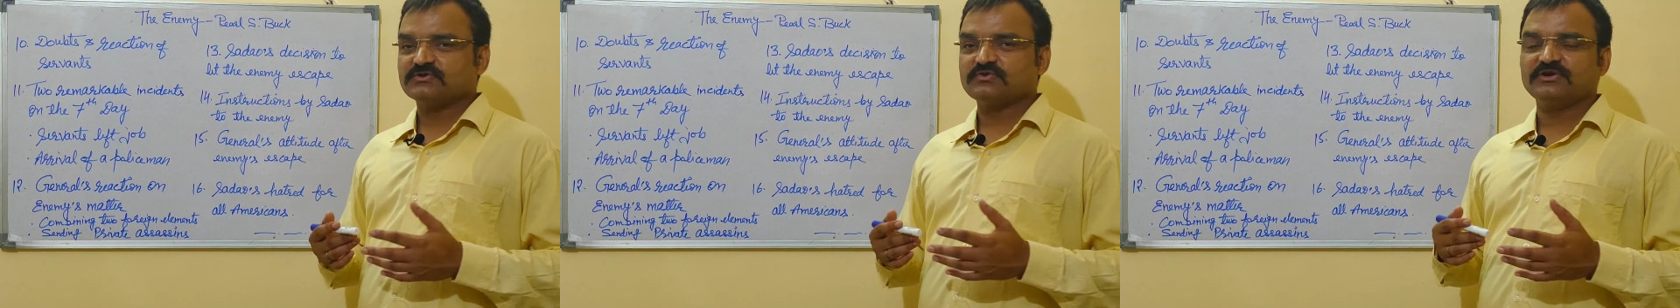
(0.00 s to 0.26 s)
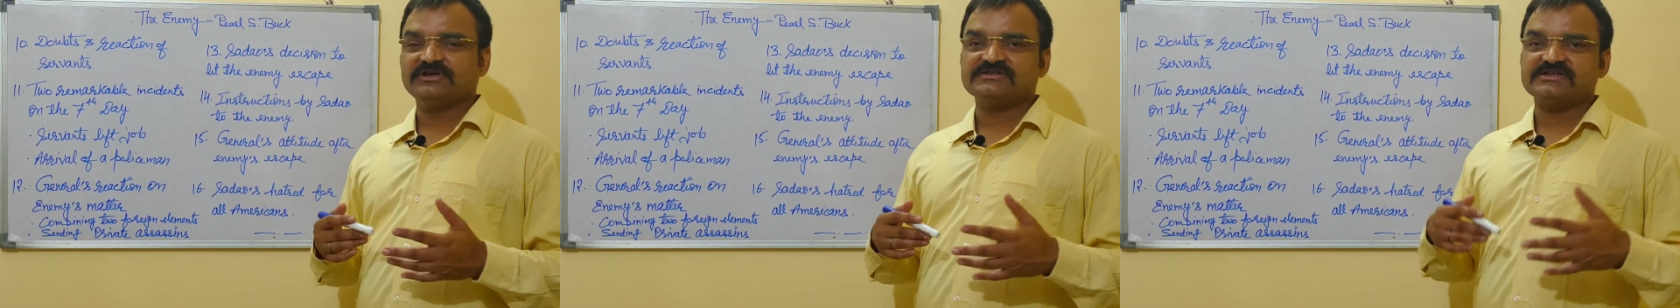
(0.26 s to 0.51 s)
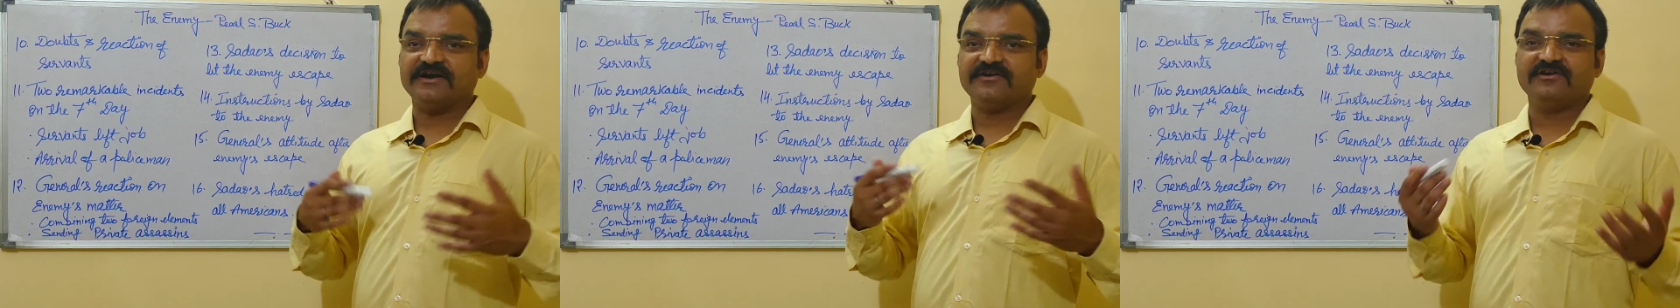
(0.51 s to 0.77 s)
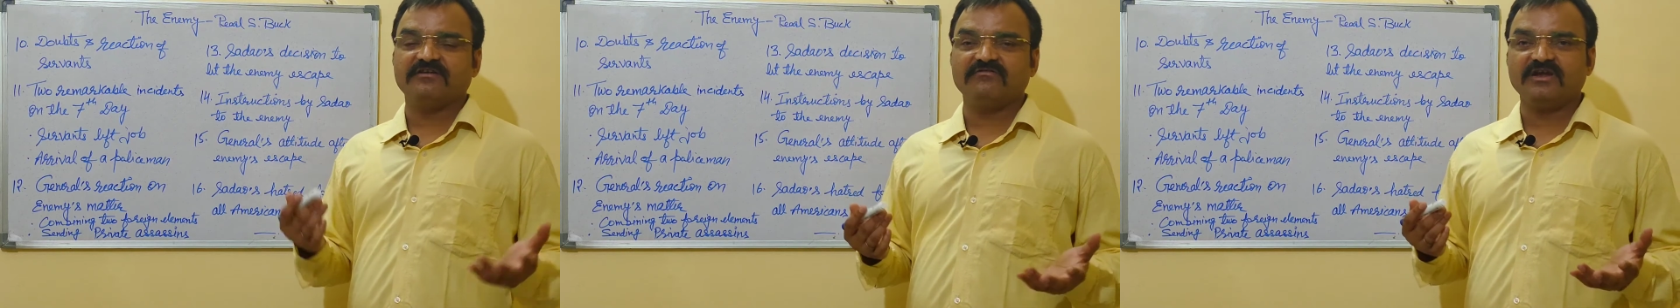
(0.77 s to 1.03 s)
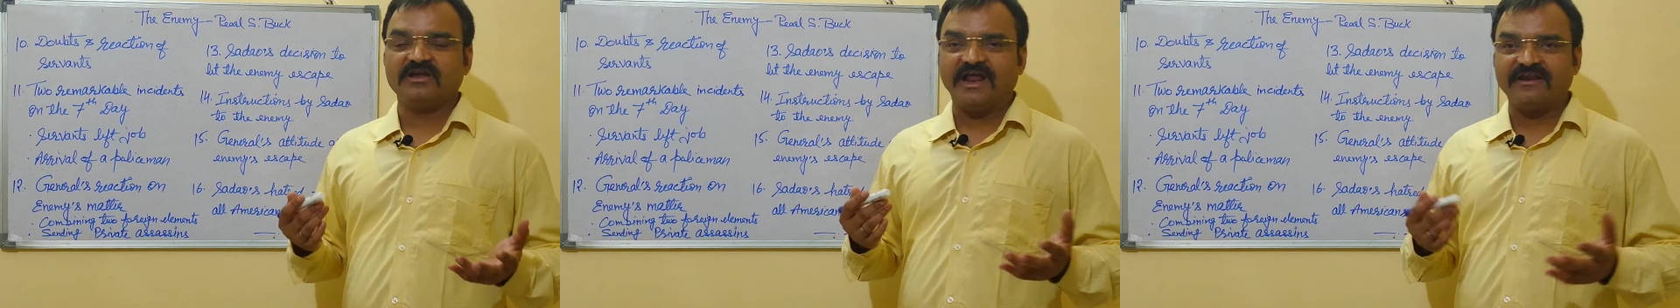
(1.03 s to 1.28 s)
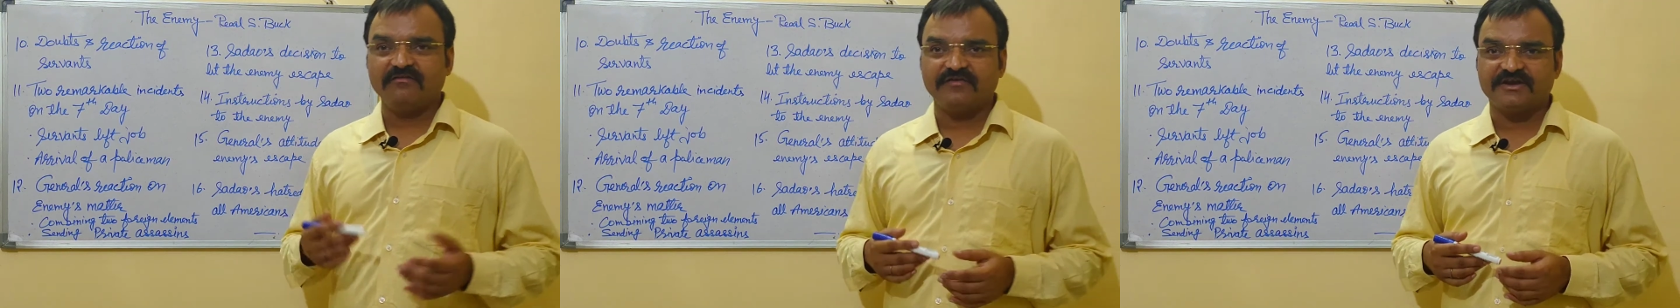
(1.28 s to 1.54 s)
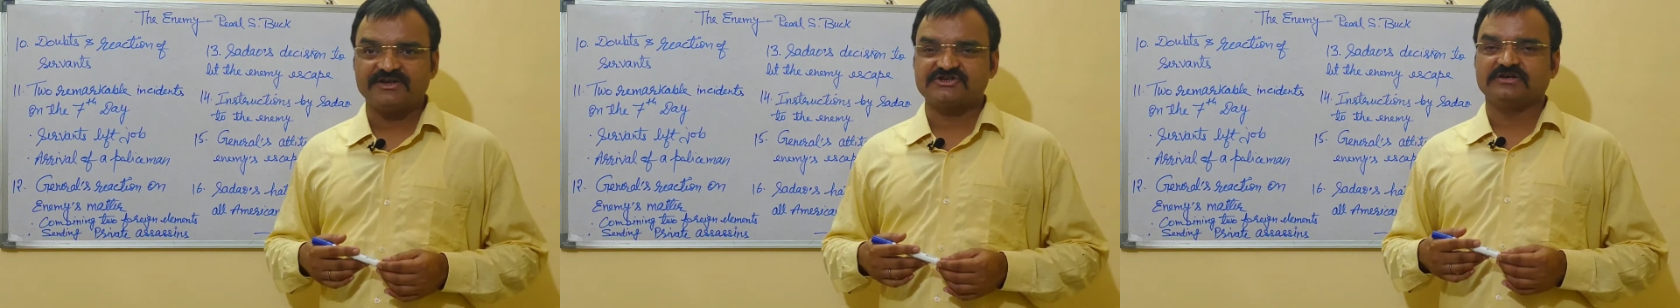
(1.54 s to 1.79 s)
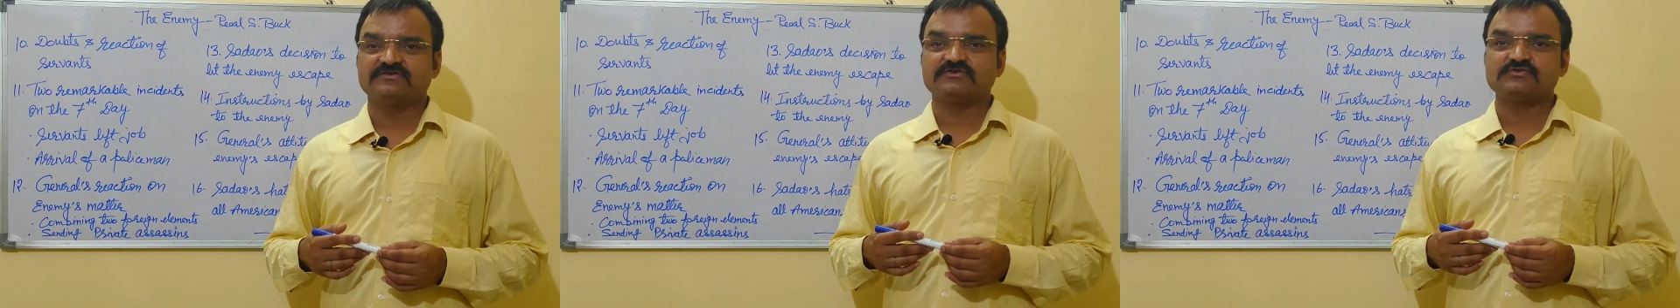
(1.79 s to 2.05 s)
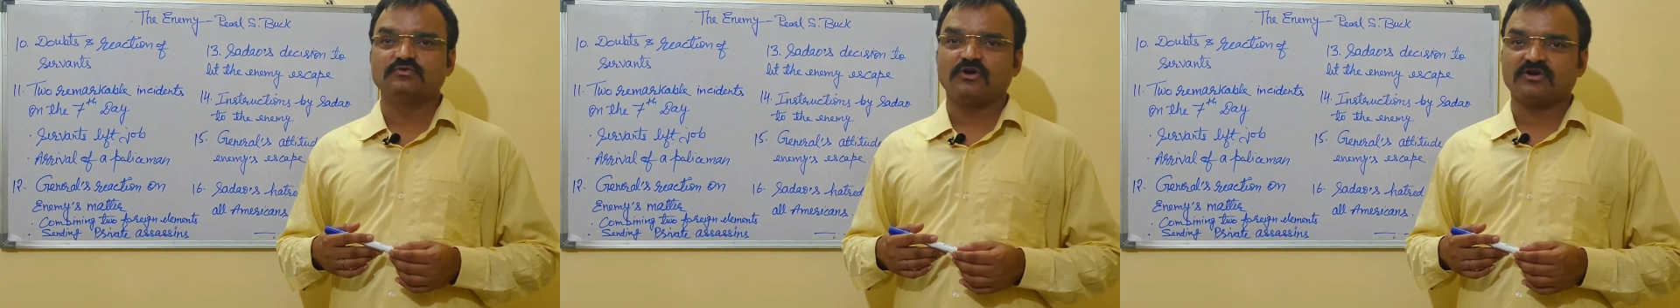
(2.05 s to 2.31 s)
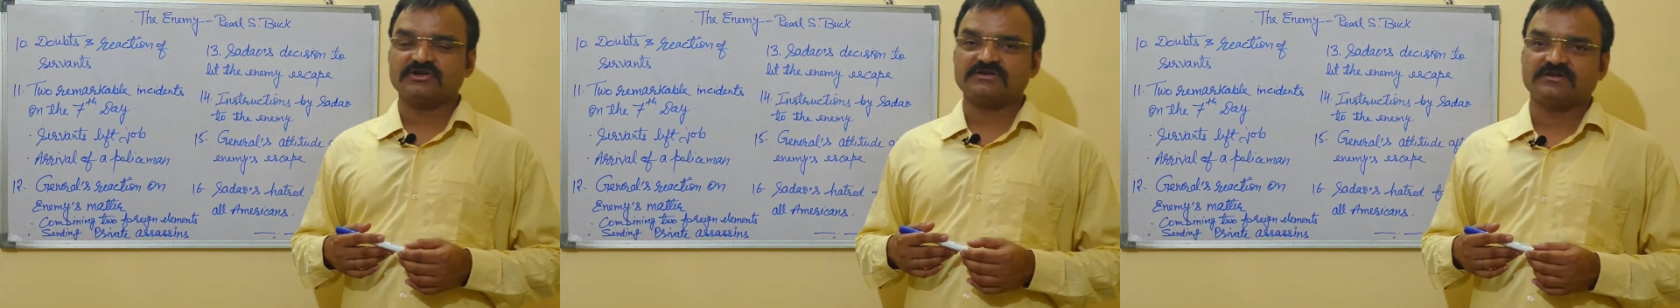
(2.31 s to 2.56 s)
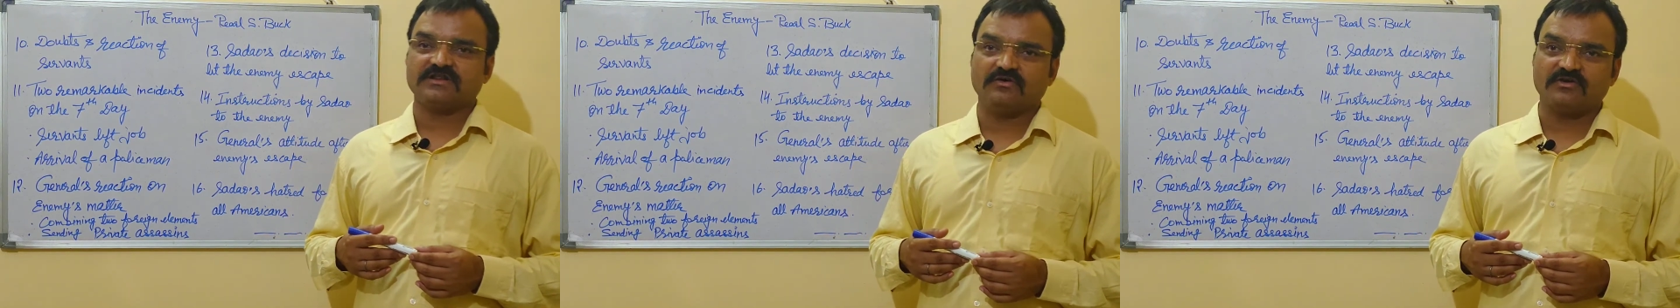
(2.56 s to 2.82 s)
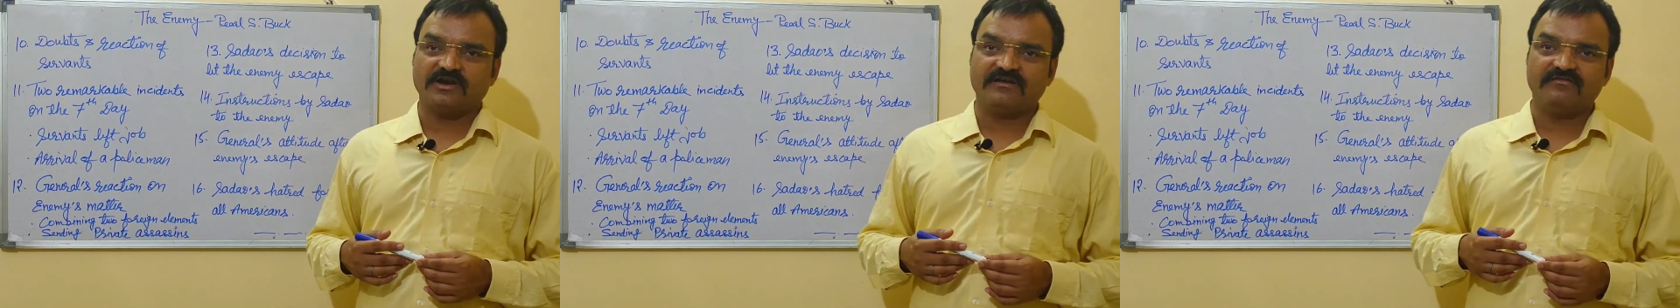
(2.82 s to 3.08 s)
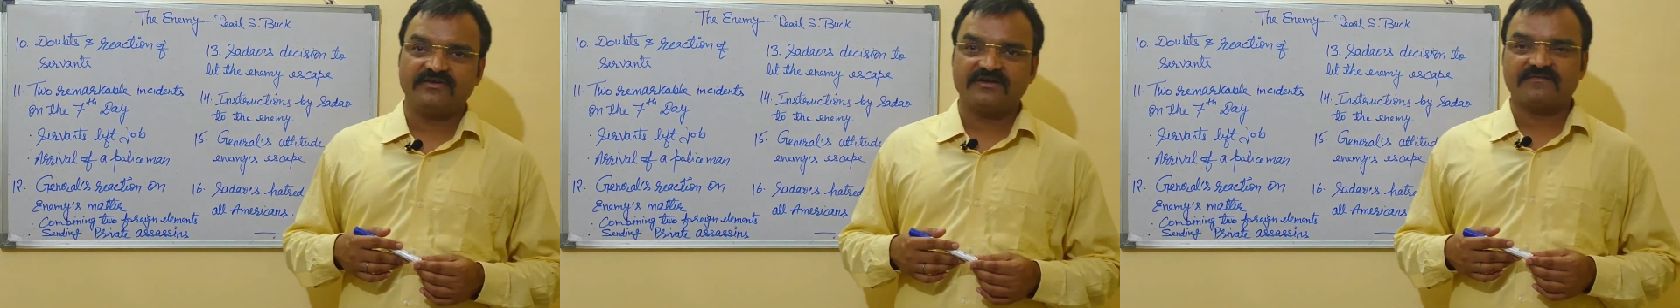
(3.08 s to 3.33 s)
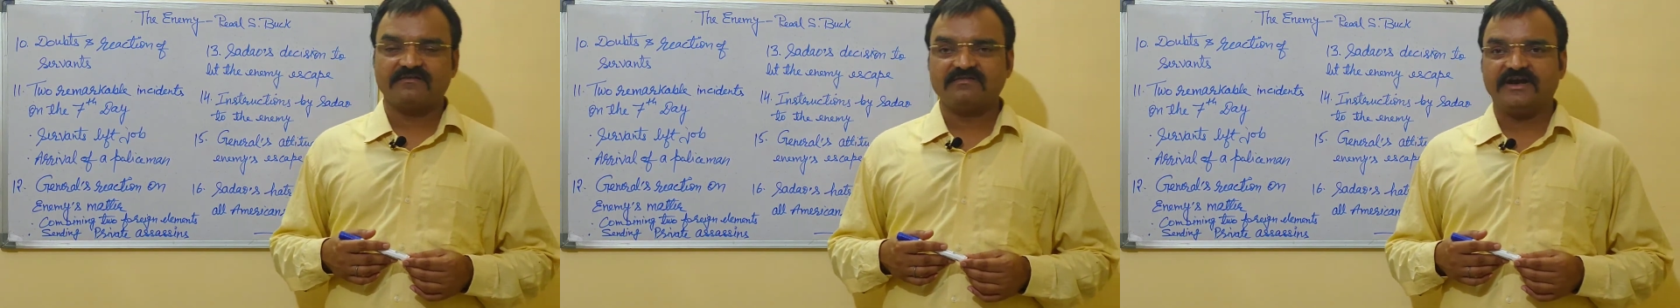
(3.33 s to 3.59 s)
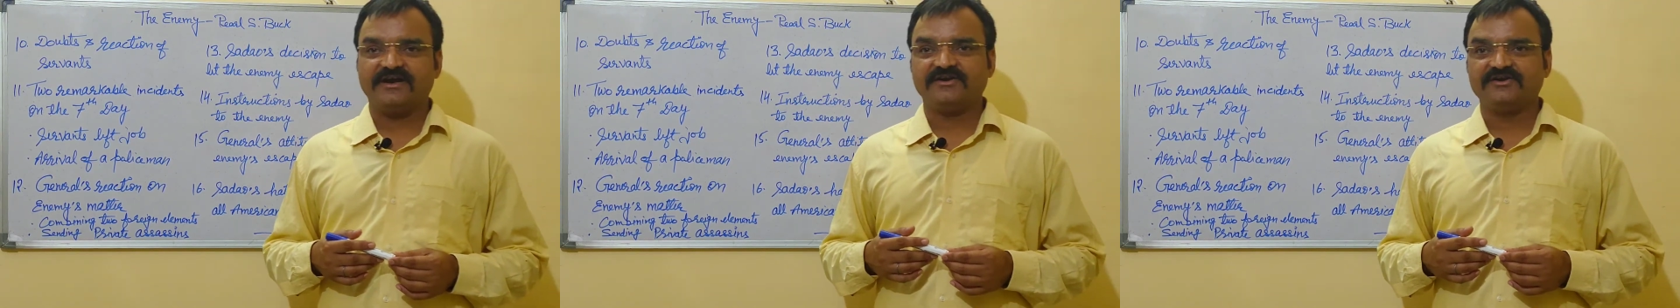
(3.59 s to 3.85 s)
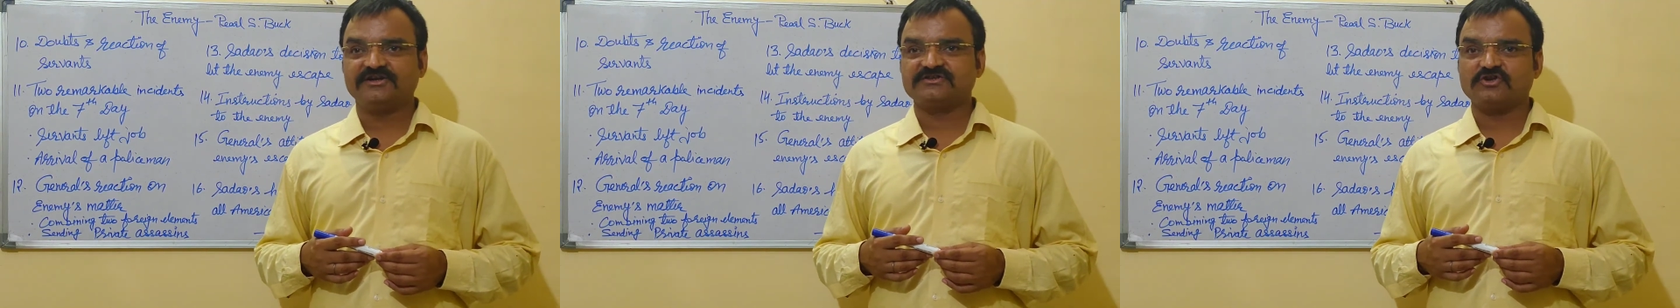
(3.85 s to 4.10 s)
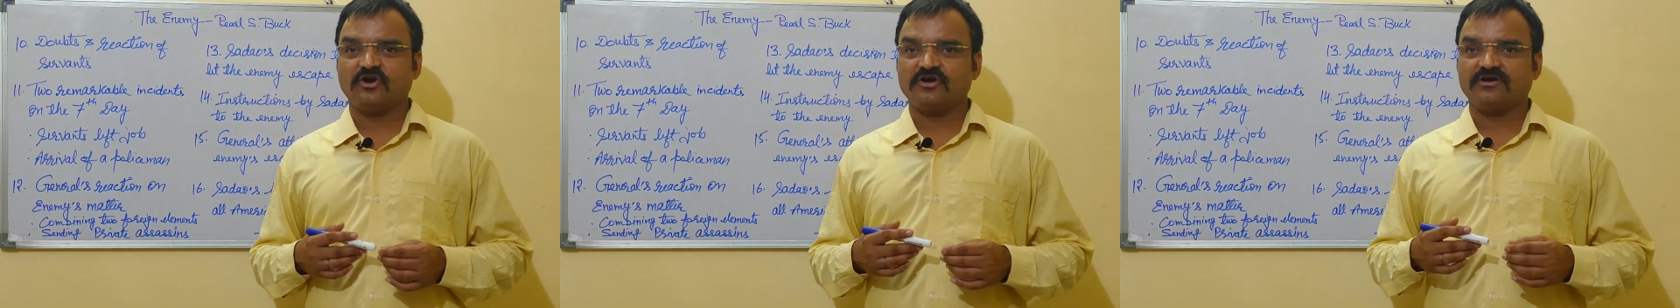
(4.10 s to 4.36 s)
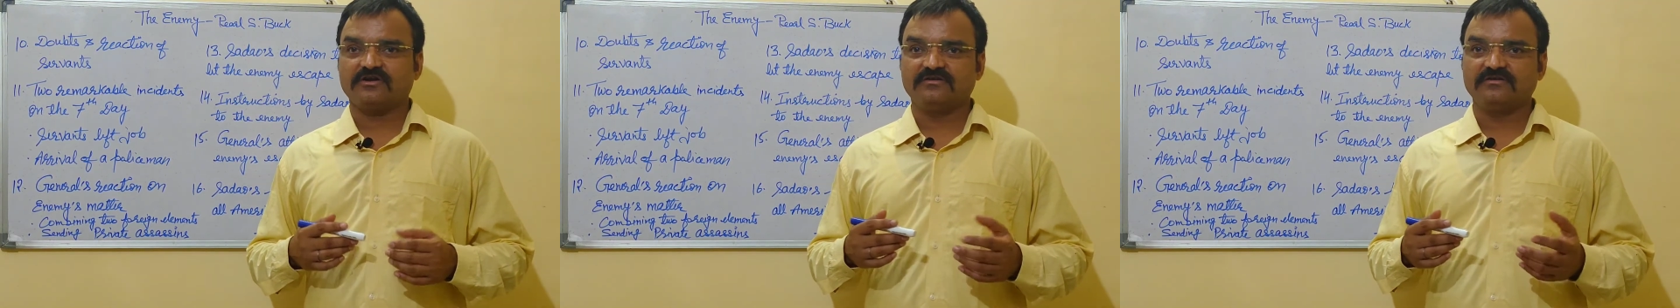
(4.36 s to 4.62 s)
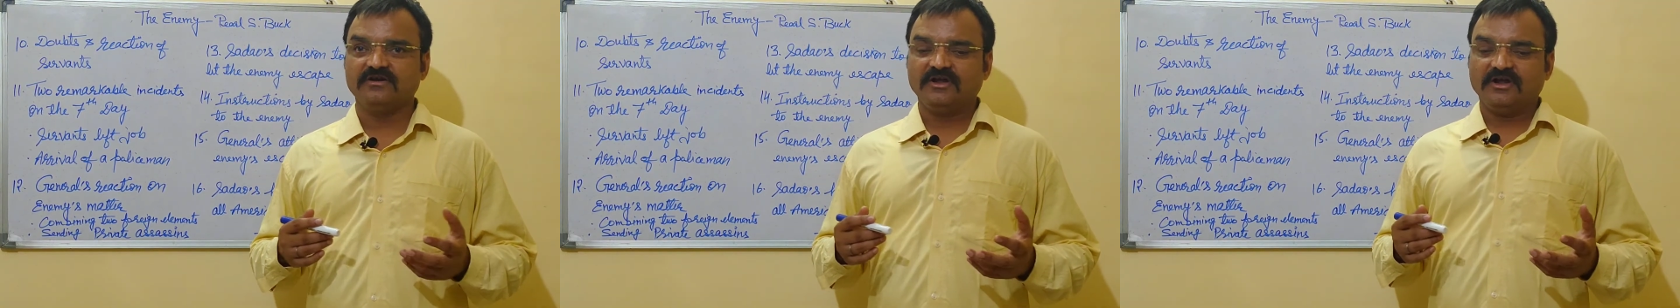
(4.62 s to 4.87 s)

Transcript: So he started giving clarifications to Dr. Sadao, clarification that it is not the